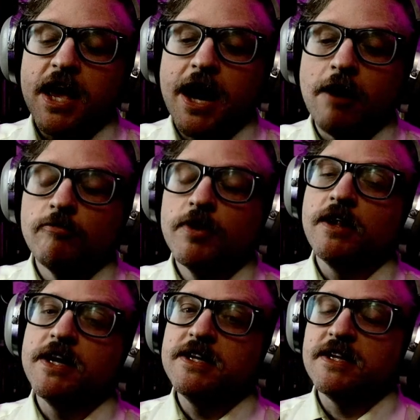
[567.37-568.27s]
and I
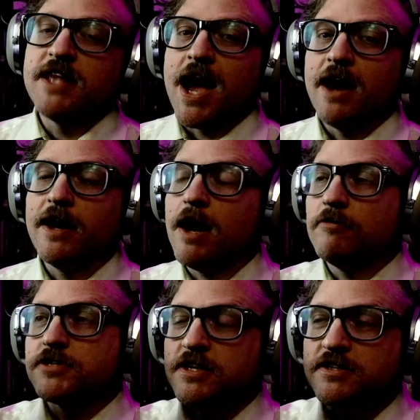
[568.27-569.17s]
really did that, and I
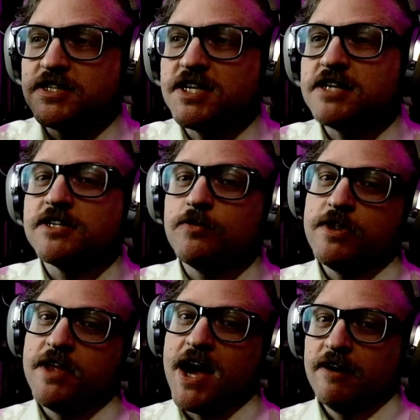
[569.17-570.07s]
was consistent
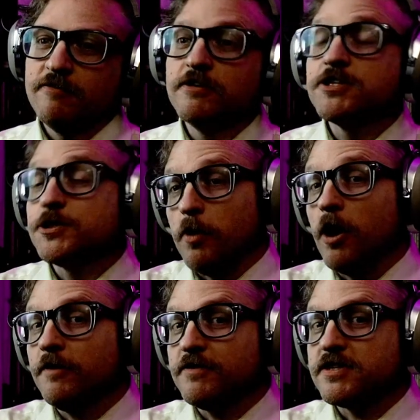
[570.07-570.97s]
with that, which is
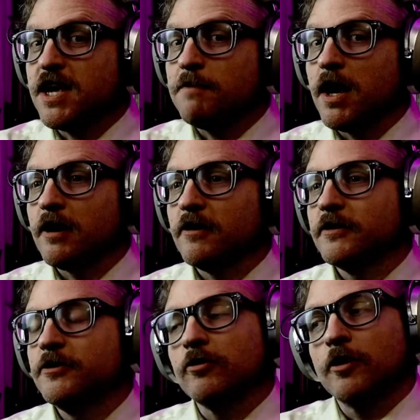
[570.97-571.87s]
part of the Saint Maker.
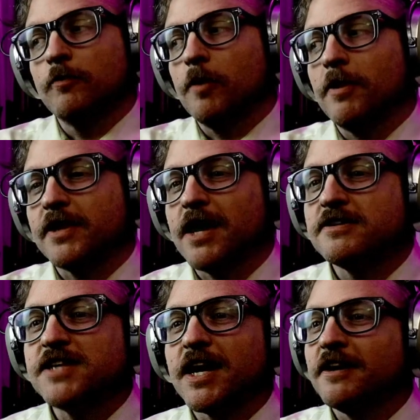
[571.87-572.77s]
You'll learn more about that in a
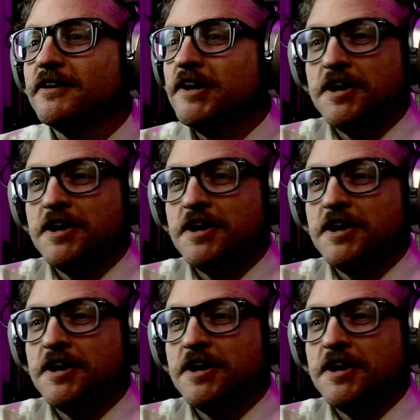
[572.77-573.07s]
second.